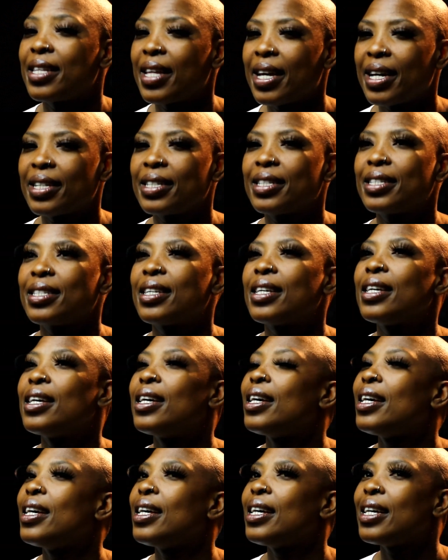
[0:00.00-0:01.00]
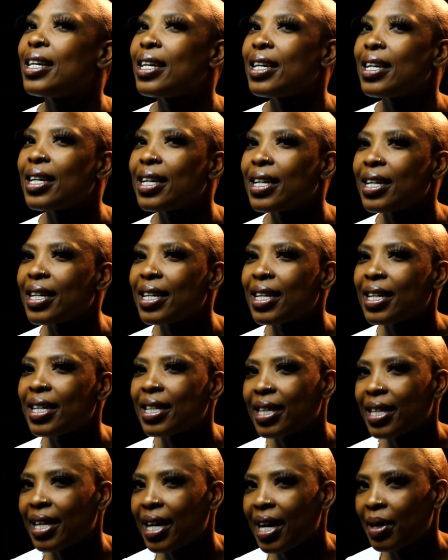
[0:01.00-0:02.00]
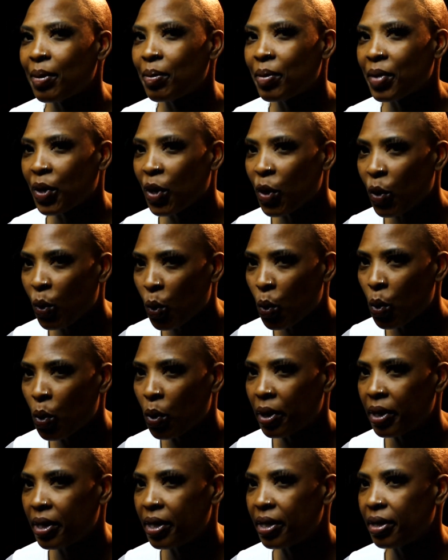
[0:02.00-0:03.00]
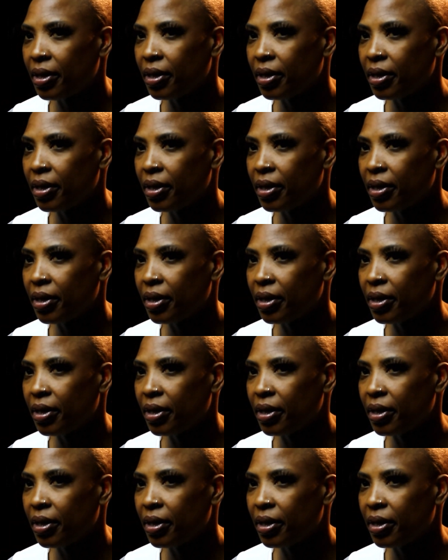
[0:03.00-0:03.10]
that it can be cured.